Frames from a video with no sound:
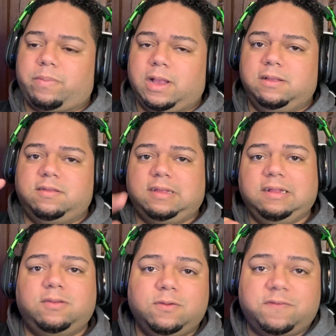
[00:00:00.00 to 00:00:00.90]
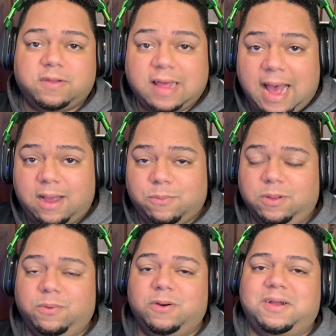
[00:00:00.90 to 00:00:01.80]
Stay tuned for that.
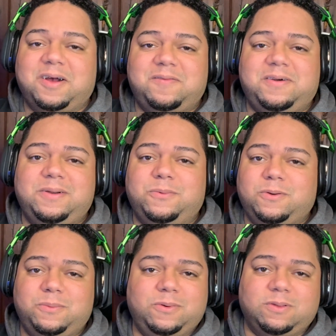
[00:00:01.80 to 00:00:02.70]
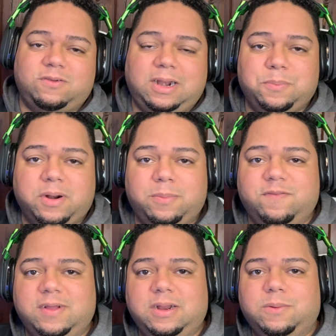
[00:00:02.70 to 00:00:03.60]
We will cover it. We'll try and put up a
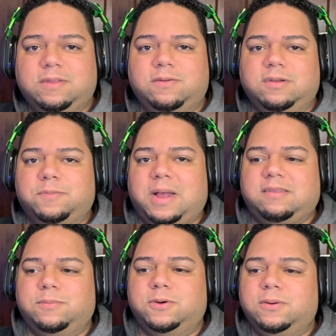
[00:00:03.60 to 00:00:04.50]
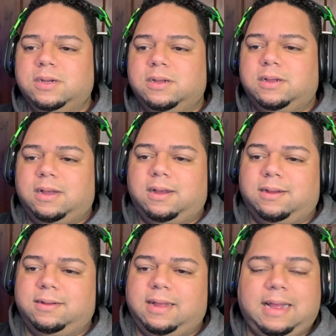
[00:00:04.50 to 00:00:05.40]
video as soon as possible.
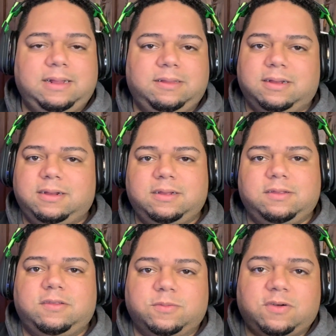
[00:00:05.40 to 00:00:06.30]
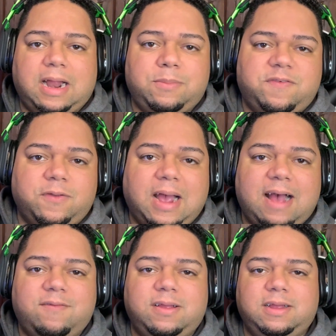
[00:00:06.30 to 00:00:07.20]
And subscribe if you
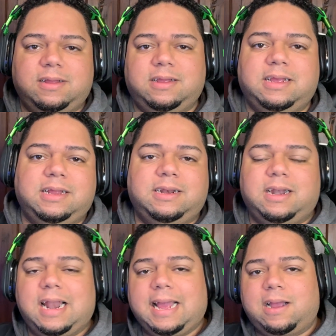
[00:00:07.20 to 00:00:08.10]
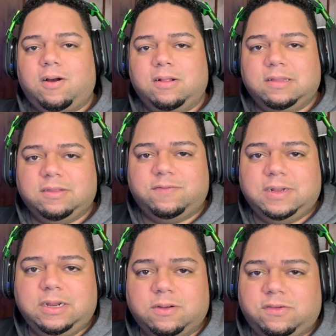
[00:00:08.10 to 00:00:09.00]
haven't. Hit like on this
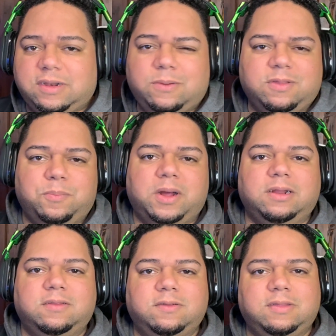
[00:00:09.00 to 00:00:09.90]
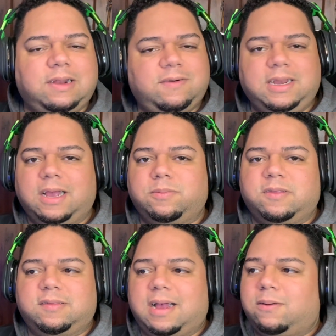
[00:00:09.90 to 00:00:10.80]
video. Share with a buddy or two. That really helps
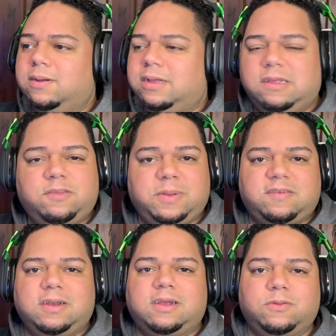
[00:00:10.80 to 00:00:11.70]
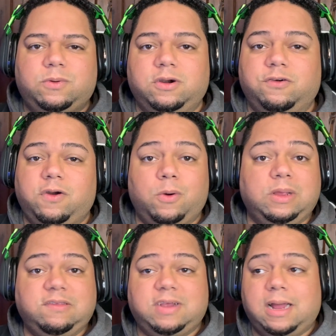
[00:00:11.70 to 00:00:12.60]
us out, especially because we're a
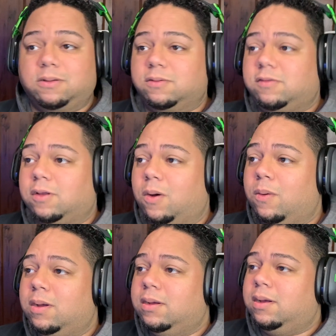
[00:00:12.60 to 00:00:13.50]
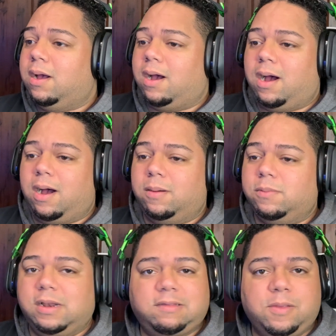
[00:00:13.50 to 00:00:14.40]
growing channel. So
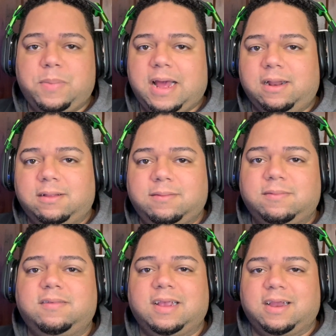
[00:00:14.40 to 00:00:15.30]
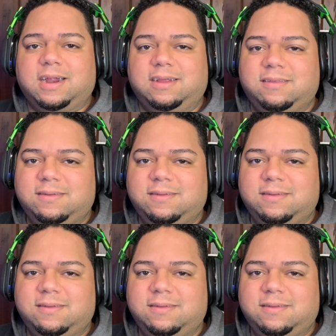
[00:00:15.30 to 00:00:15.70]
let's keep at it. Take care, guys.